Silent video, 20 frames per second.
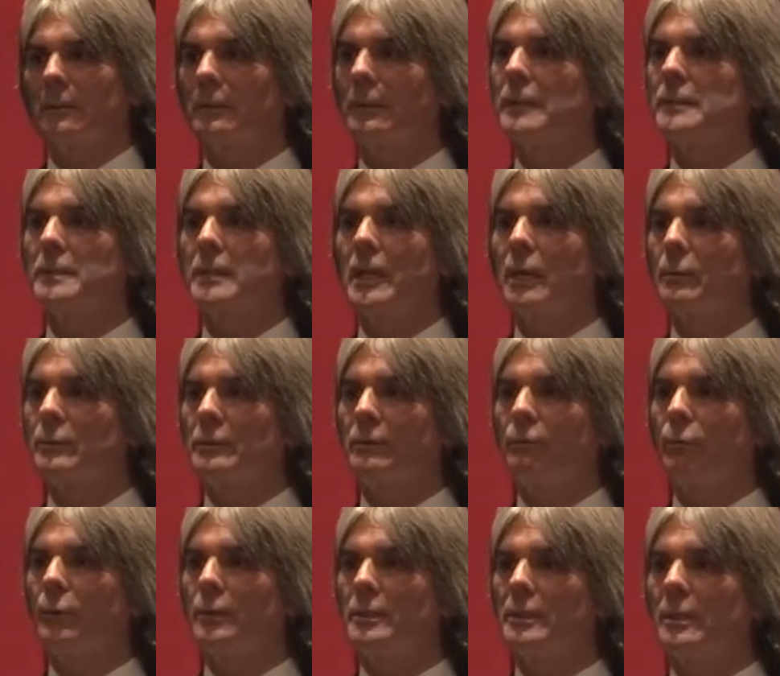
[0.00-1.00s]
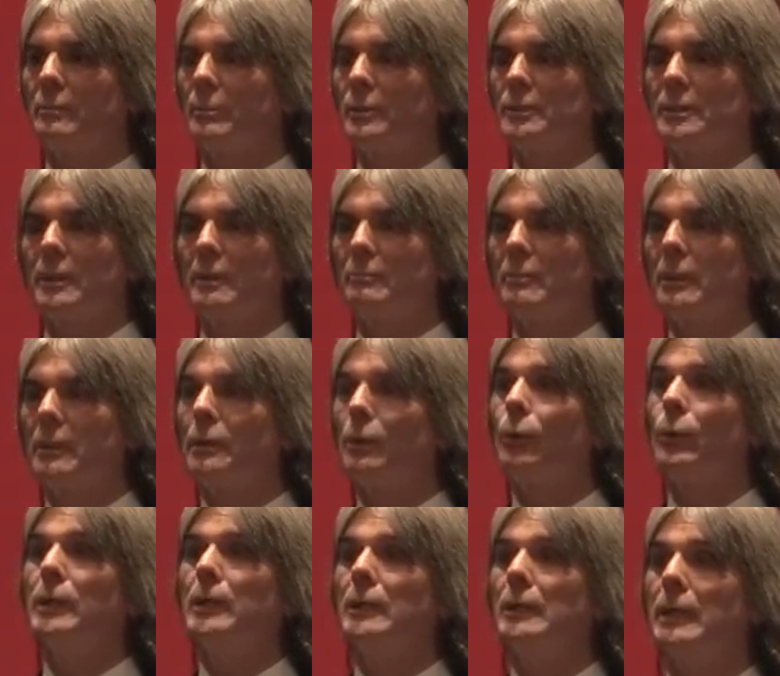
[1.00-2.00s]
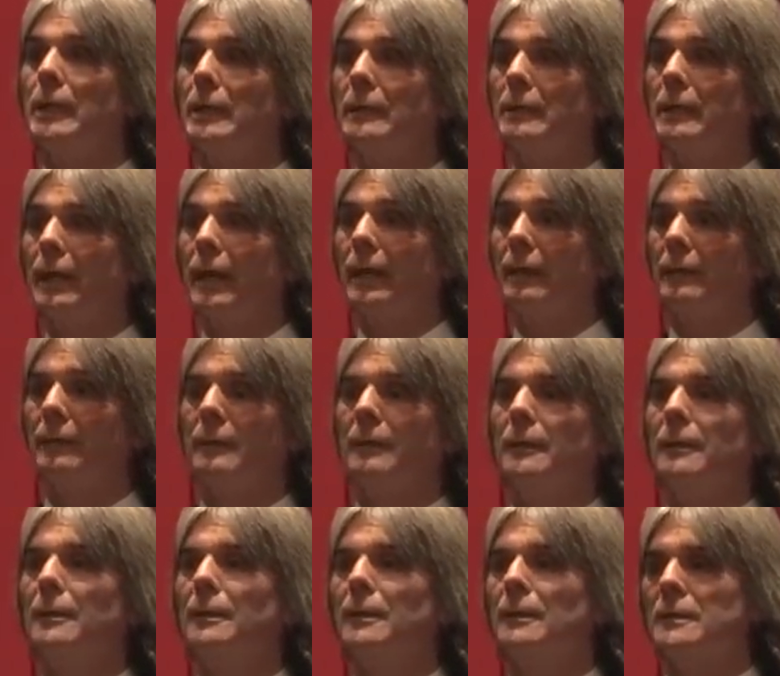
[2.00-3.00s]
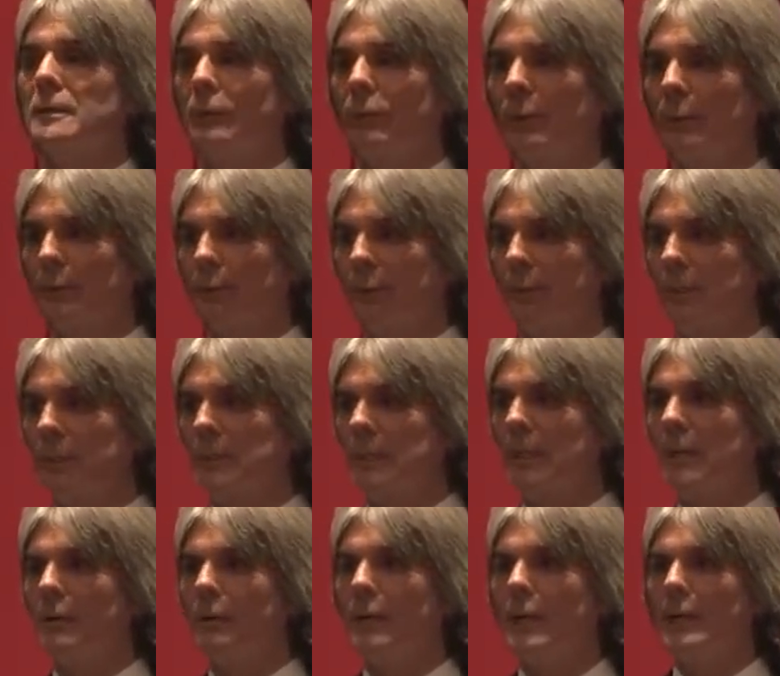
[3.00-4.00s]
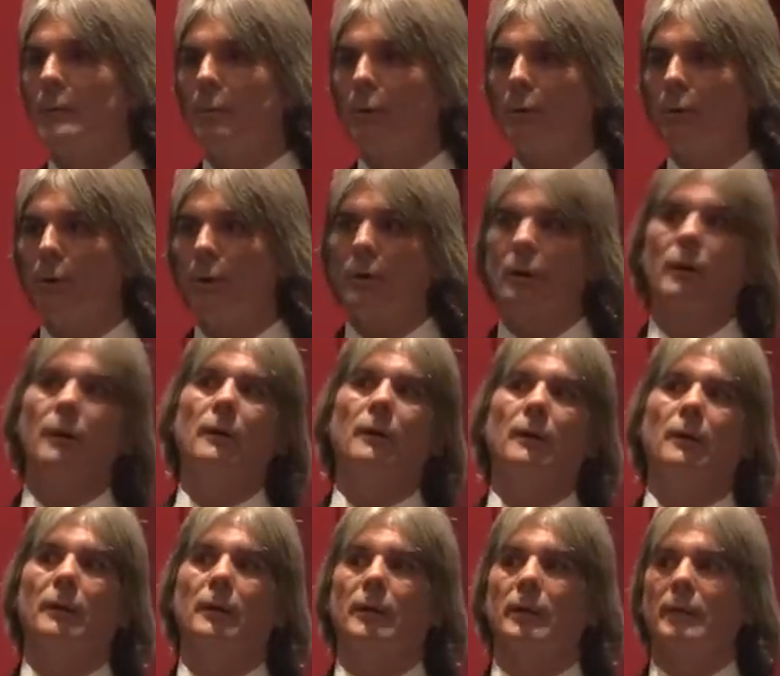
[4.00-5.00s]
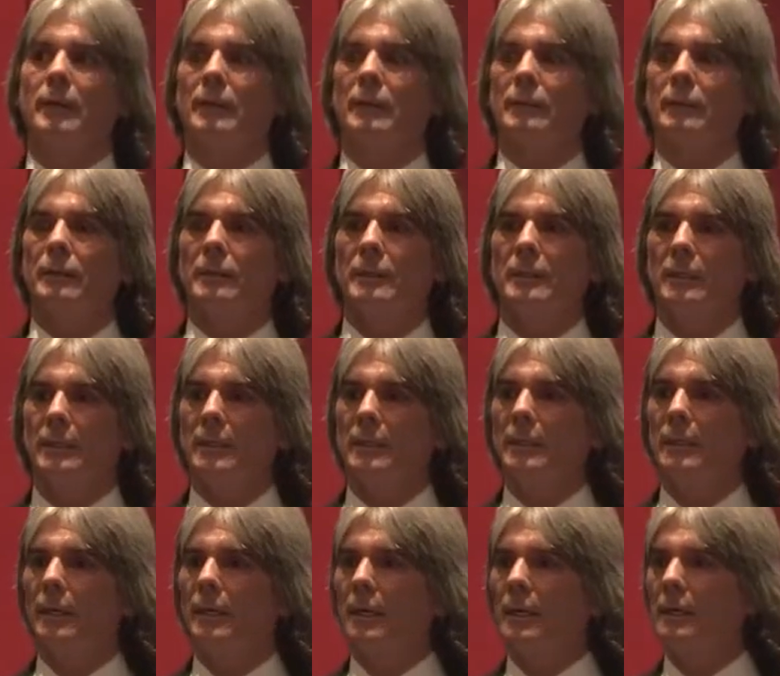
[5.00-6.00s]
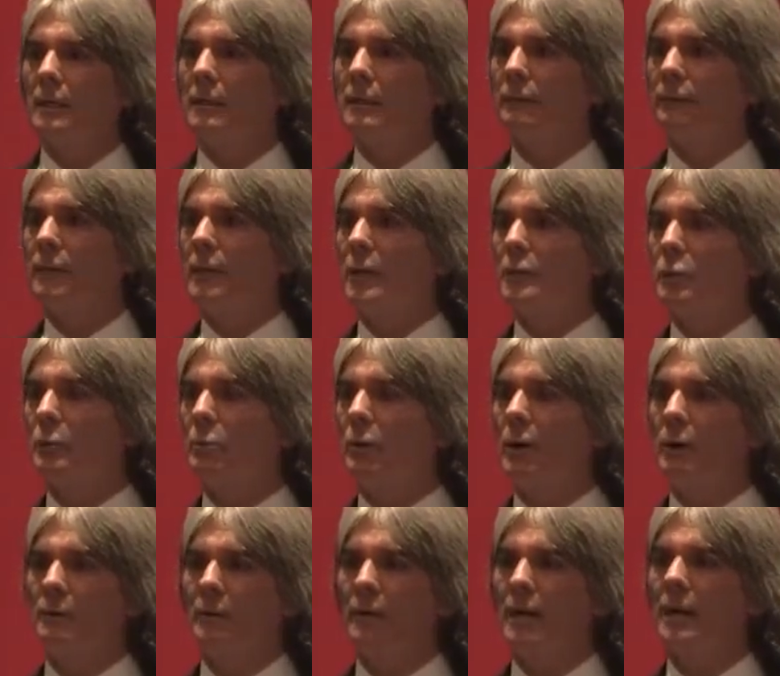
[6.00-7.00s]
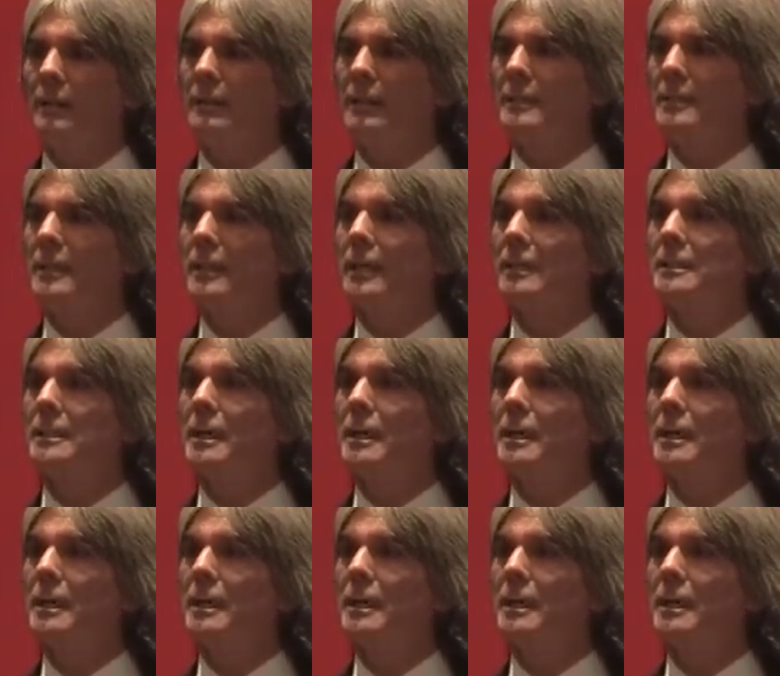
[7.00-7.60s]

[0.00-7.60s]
let's say it was a 14% meter, we didn't hit that. So when the sale came along, the financial partner got, let's say, a